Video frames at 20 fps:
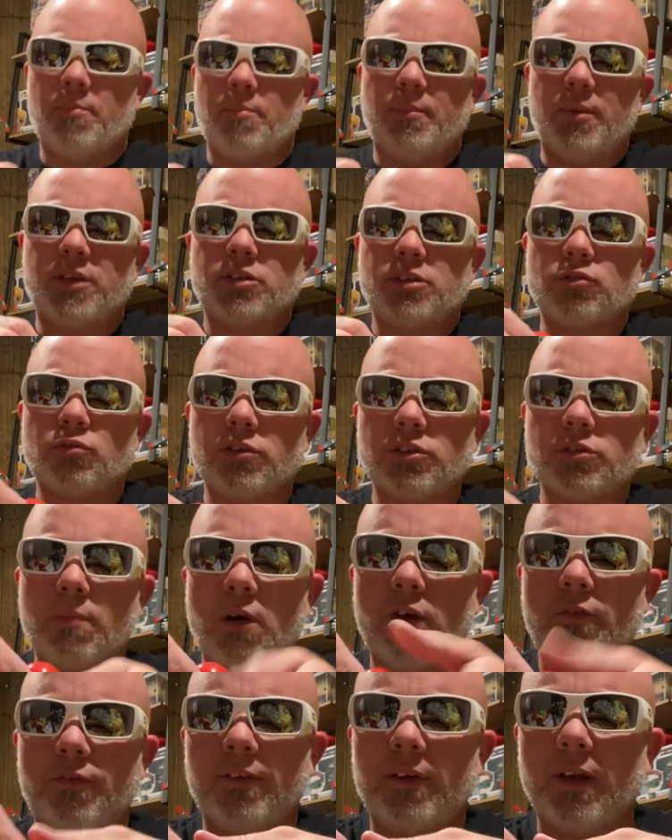pinch twist
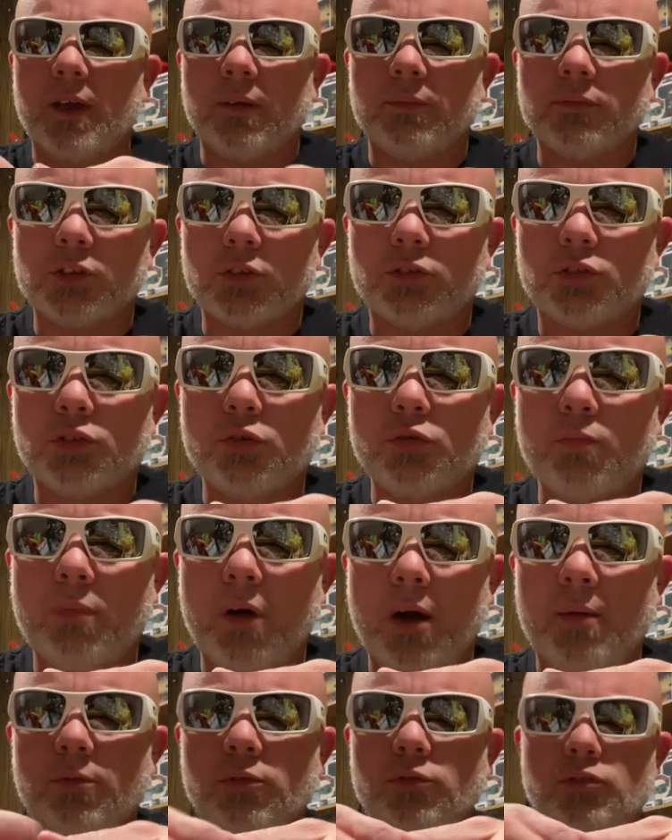both of them. So two
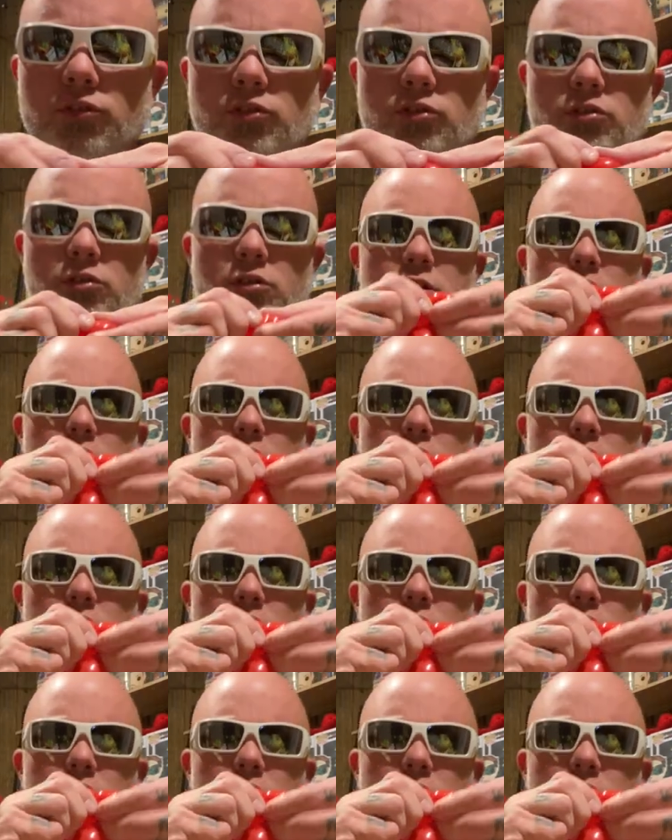bubbles,